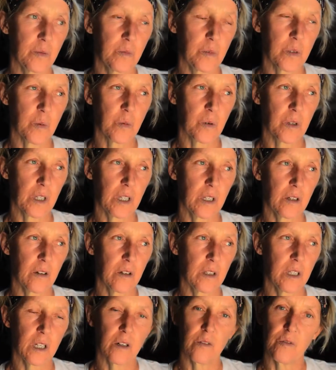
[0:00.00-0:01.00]
and was working
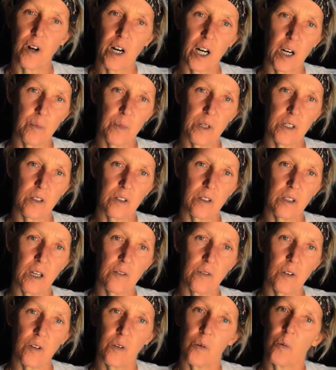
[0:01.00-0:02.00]
on the environmental
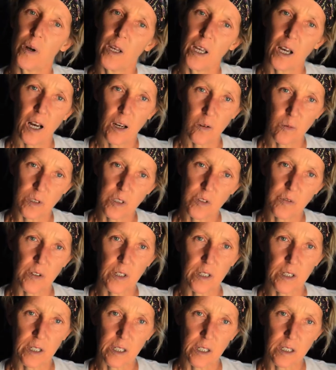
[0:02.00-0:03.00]
level the way I was
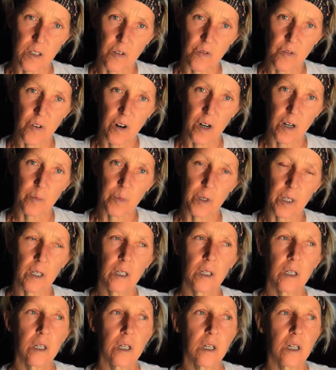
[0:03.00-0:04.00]
feeling as a
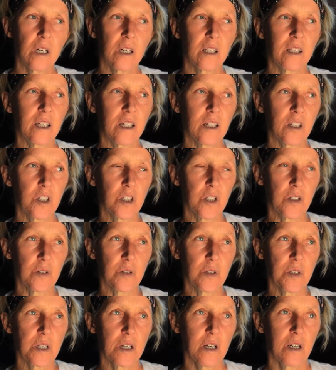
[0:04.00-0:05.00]
farmer, the
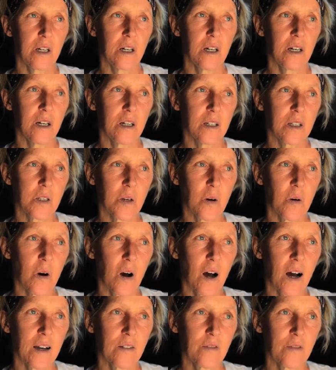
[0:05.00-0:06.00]
issues. So
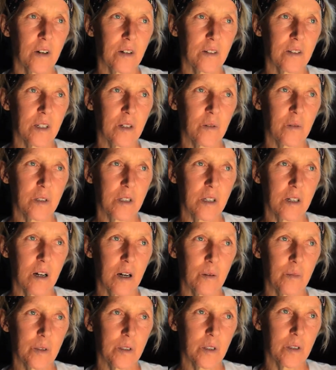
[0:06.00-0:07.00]
I felt that it was an
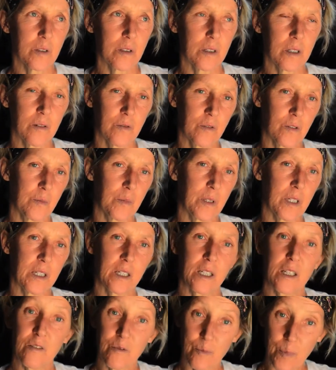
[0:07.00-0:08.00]
opportunity for me to
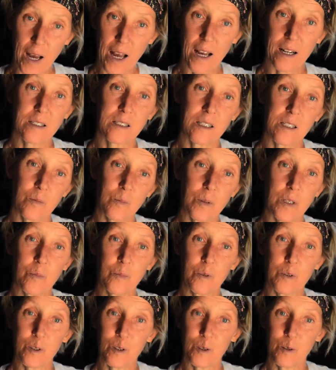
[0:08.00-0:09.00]
give back to the
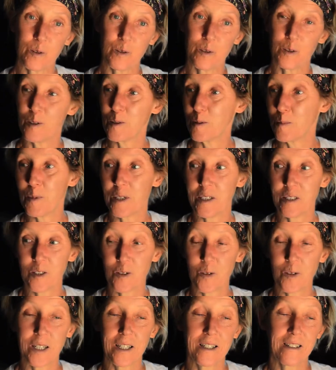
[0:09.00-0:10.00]
people who, who've been
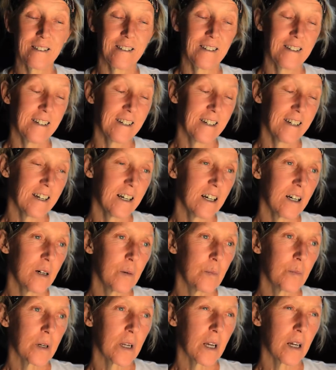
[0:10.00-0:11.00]
doing.
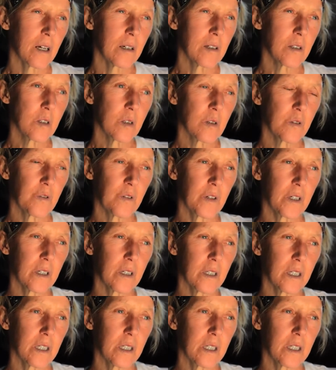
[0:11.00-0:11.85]
But I also feel